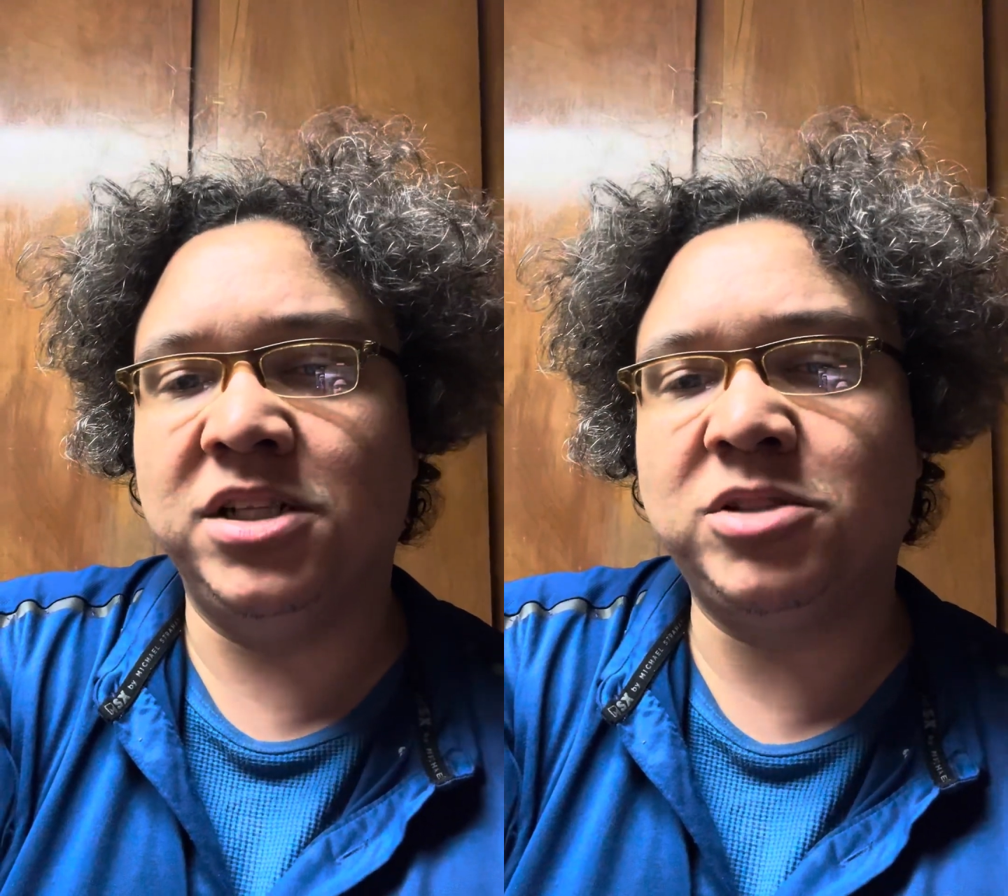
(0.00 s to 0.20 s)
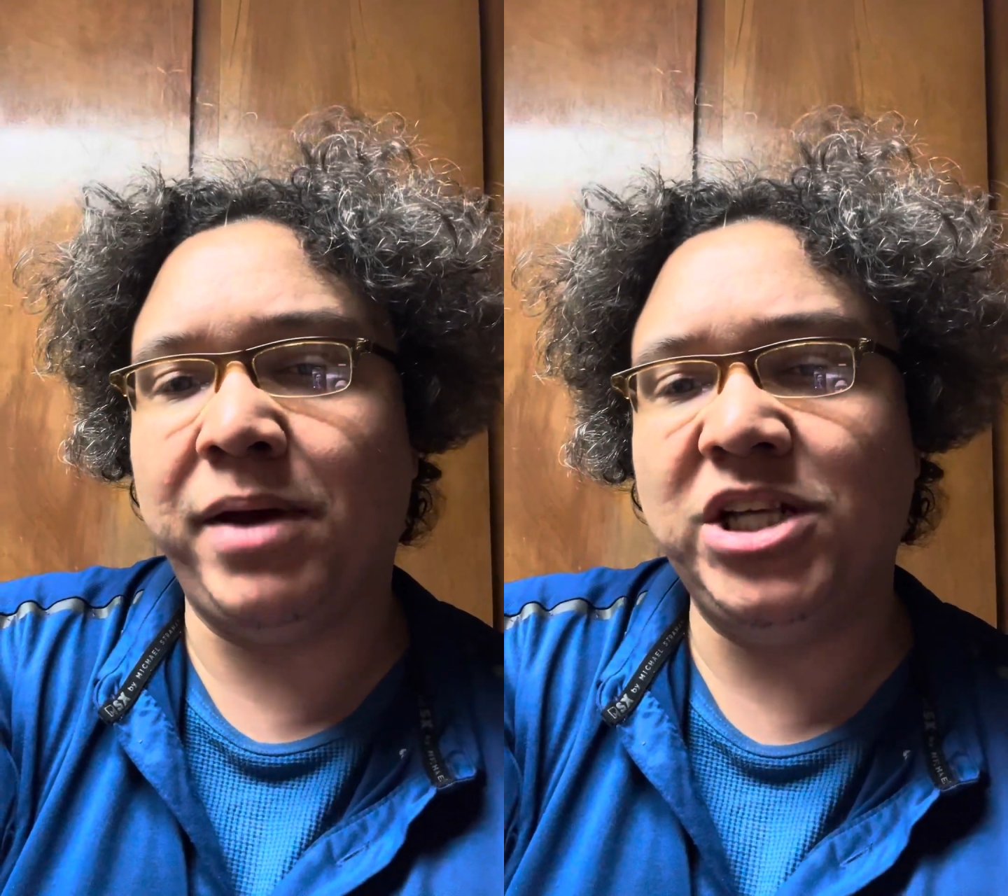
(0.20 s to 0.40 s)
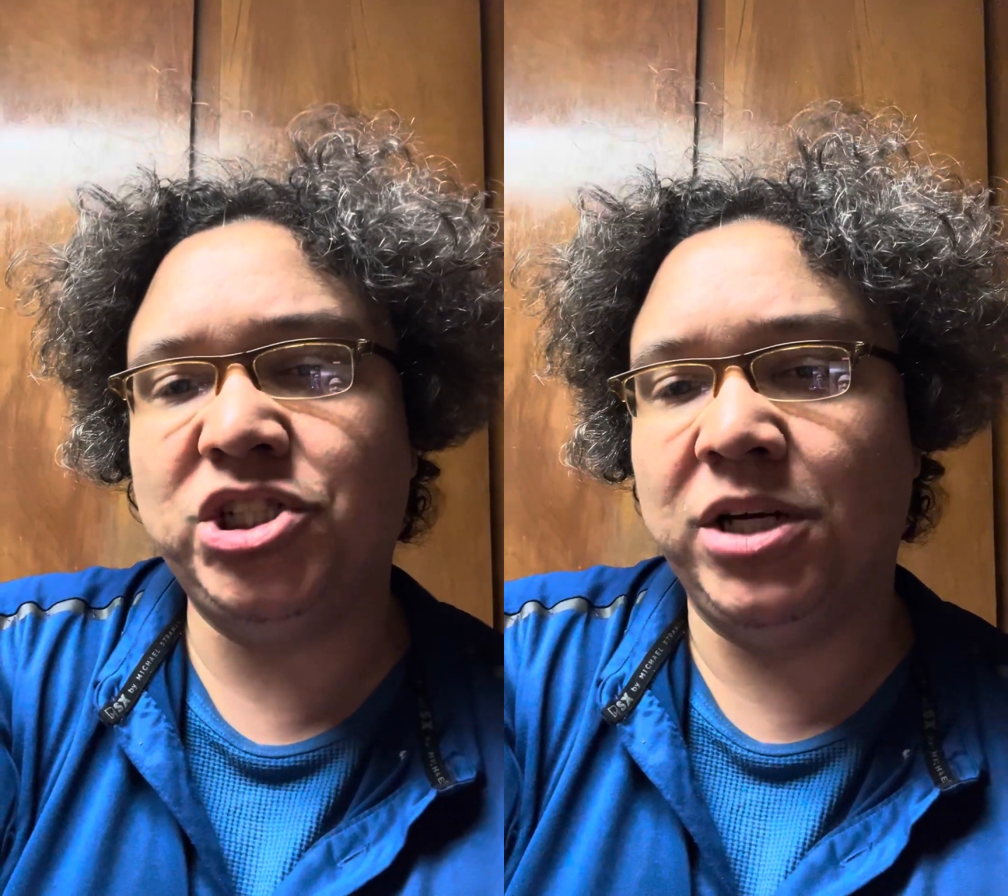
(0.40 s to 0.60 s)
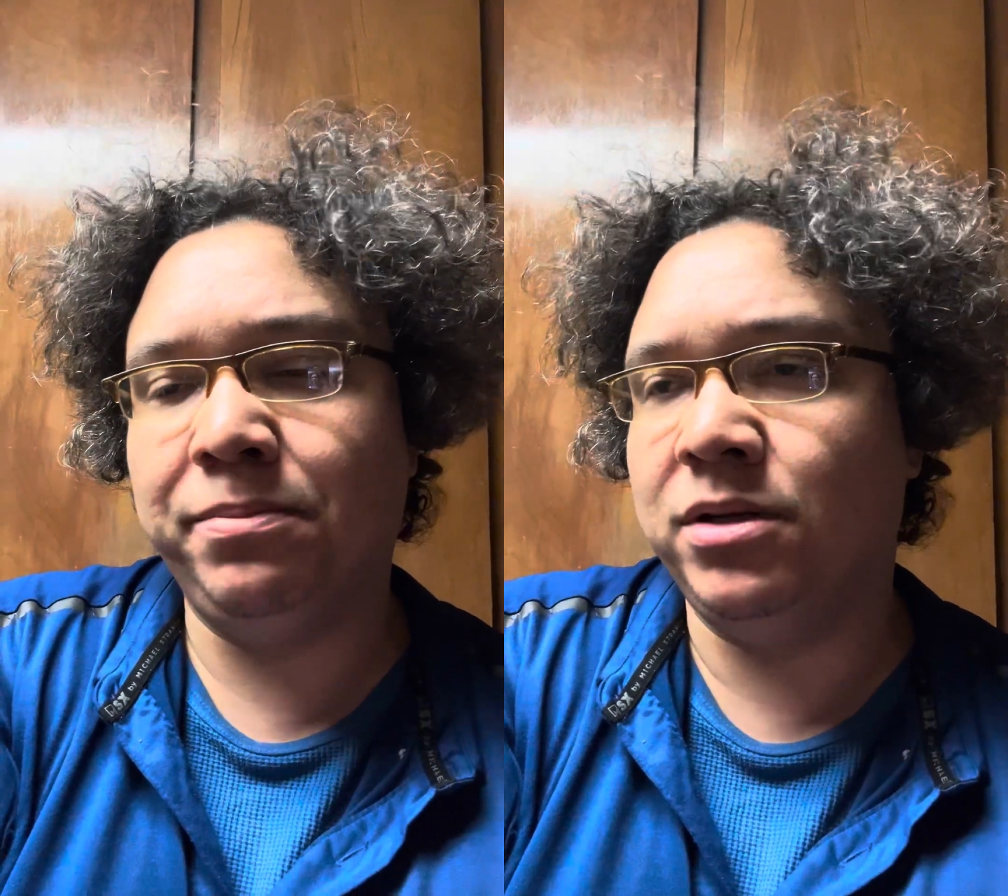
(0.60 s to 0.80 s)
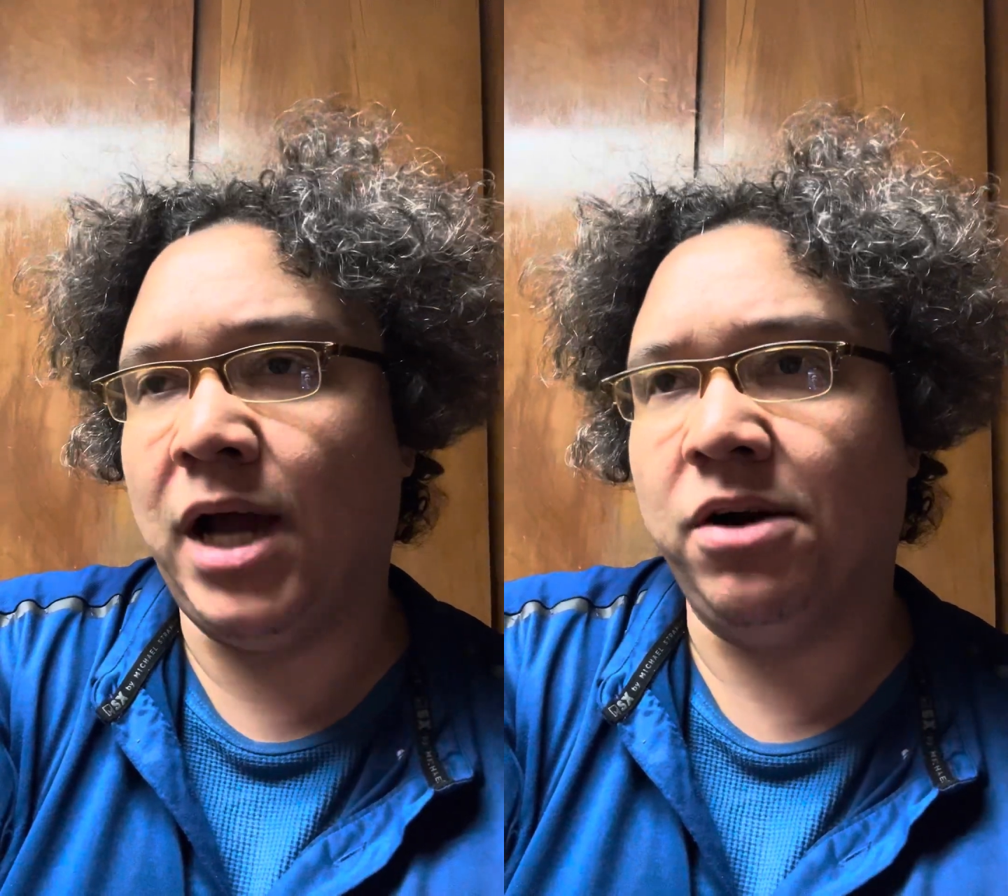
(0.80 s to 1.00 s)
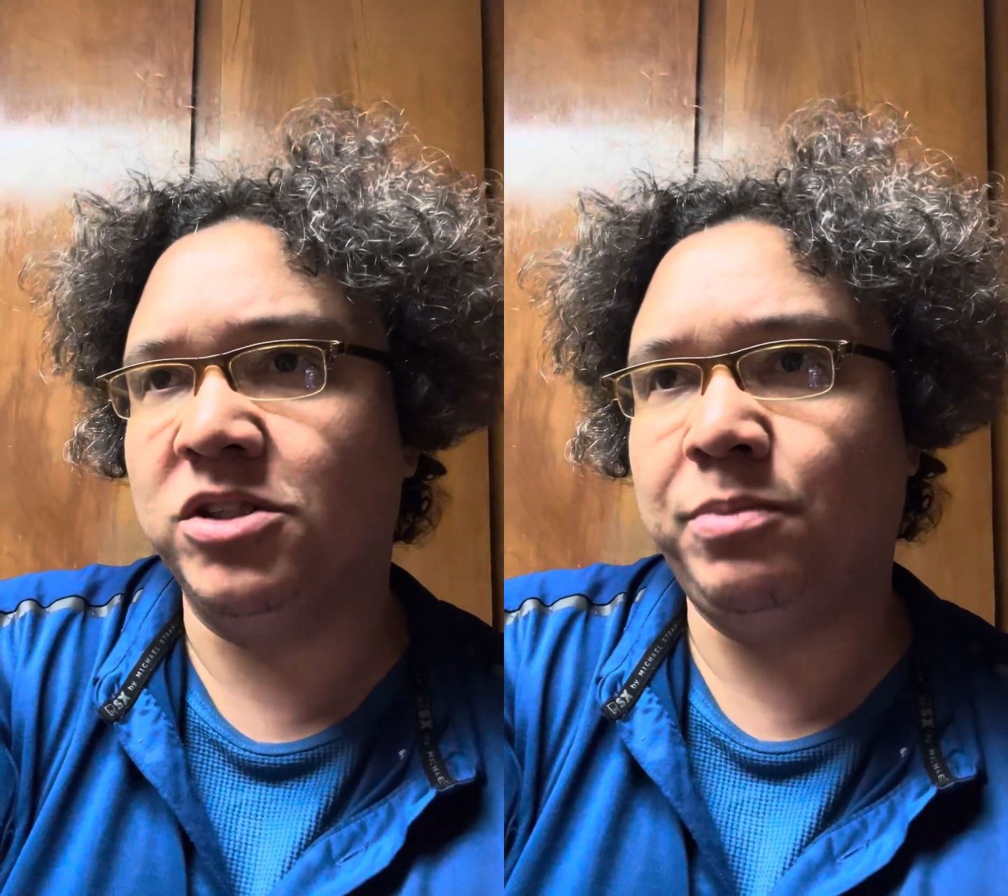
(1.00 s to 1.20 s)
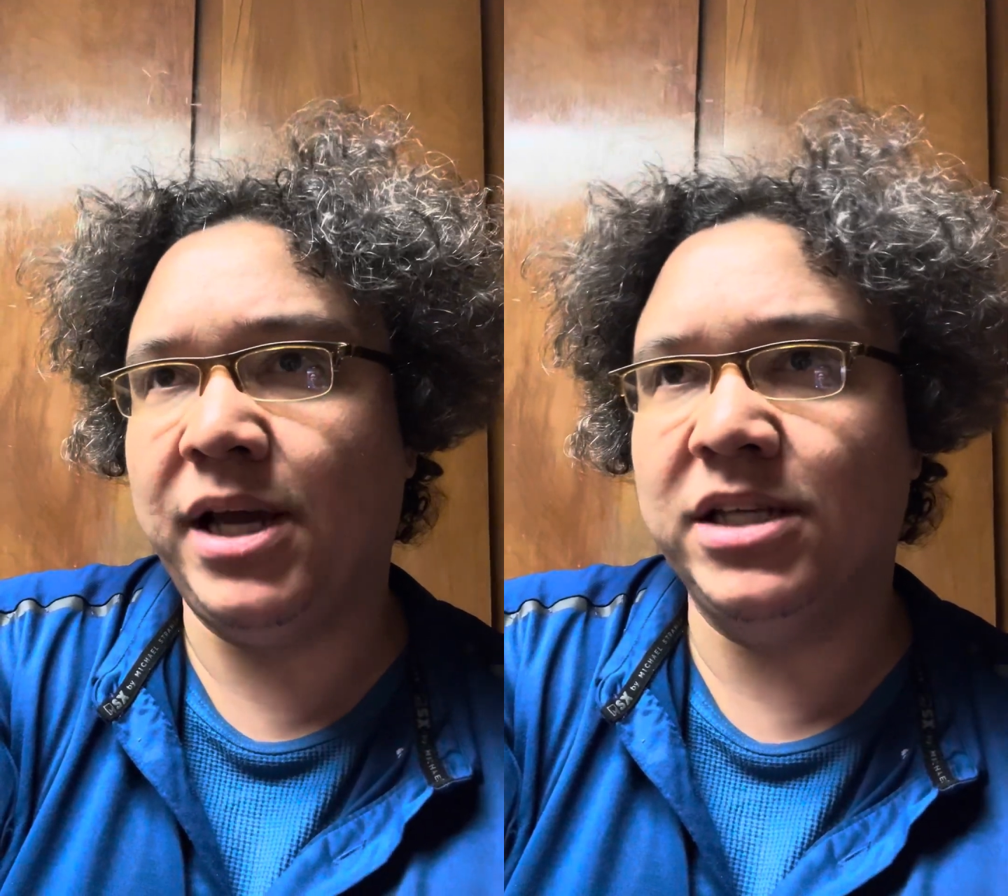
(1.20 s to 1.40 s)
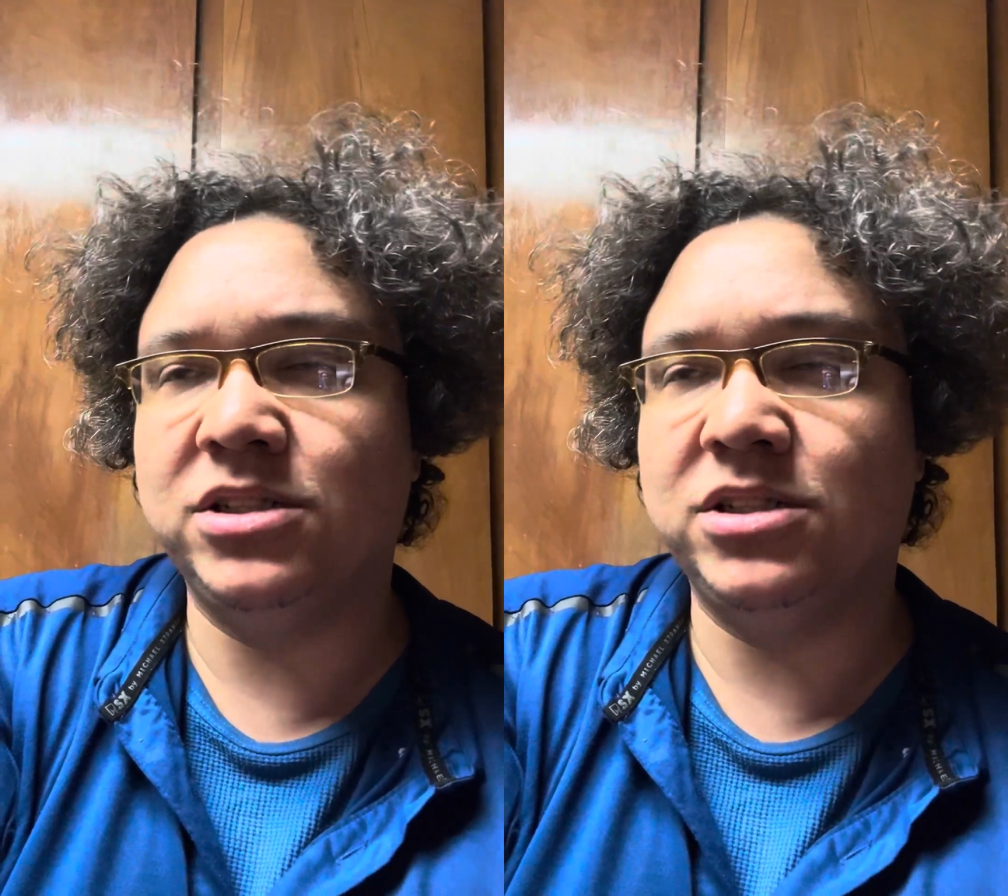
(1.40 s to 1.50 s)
spaceship in outer space,